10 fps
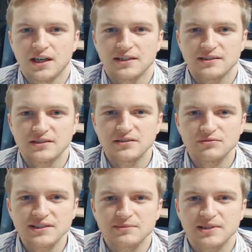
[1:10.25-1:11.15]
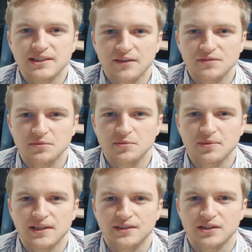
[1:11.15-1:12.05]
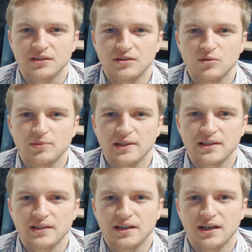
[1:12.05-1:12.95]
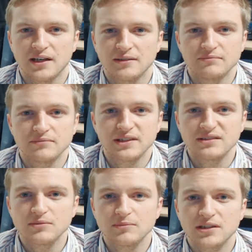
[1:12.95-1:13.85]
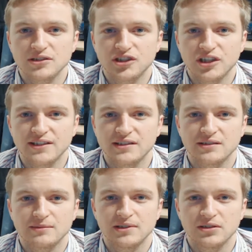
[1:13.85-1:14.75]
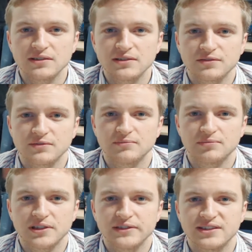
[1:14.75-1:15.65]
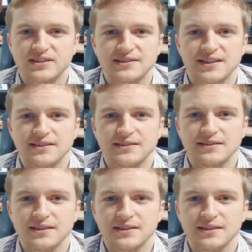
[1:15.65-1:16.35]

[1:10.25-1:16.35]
So it's a reasonably comfortable picture, albeit there's not much change, to be honest, from previous days.